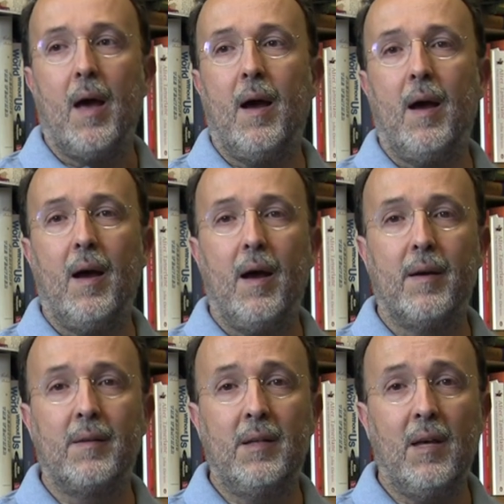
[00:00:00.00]

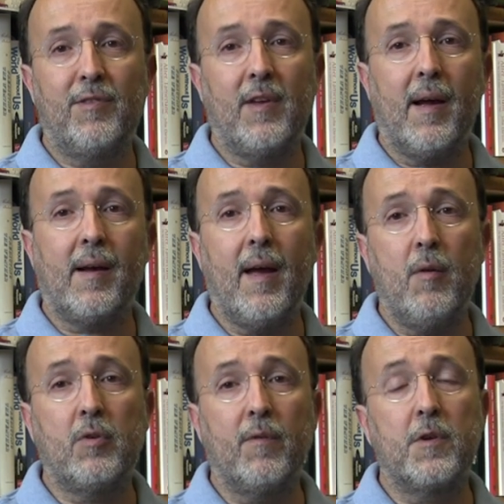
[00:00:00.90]
Uh, gives an
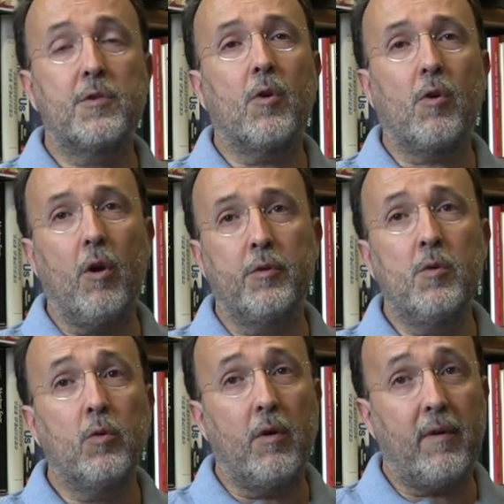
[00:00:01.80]
account of the so-called
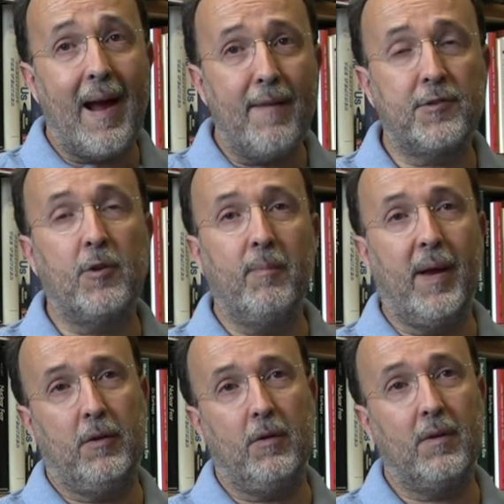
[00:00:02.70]
Newton-Raphson
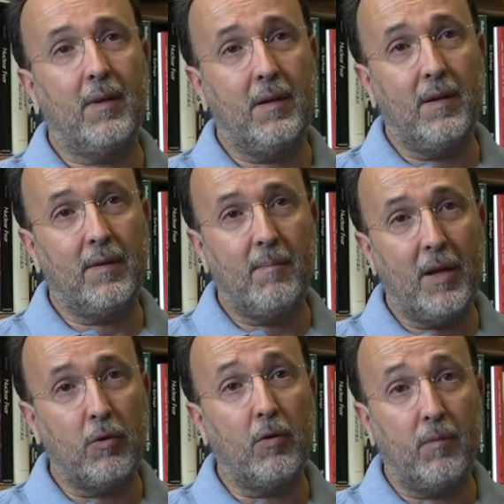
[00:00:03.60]
method, that is a
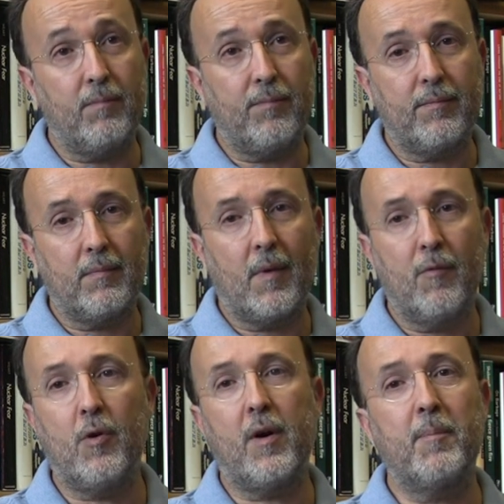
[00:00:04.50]
method
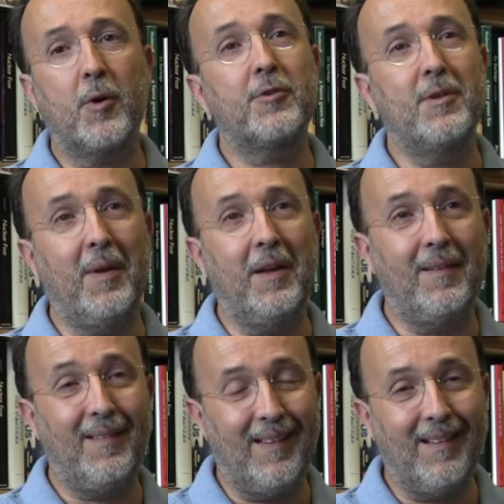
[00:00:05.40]
for
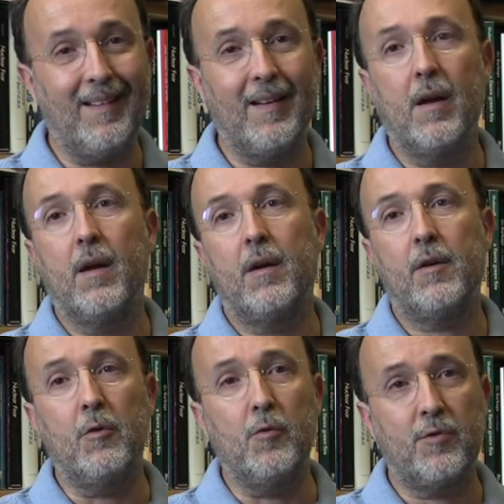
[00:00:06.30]
approximating
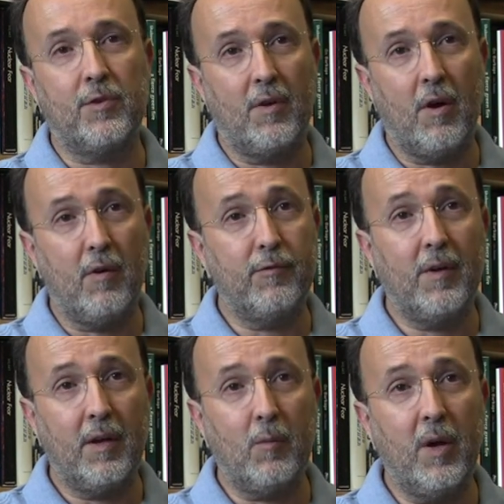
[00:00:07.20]
roots of
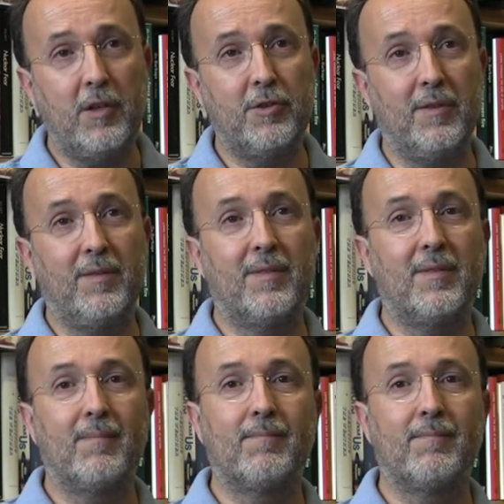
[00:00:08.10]
equations.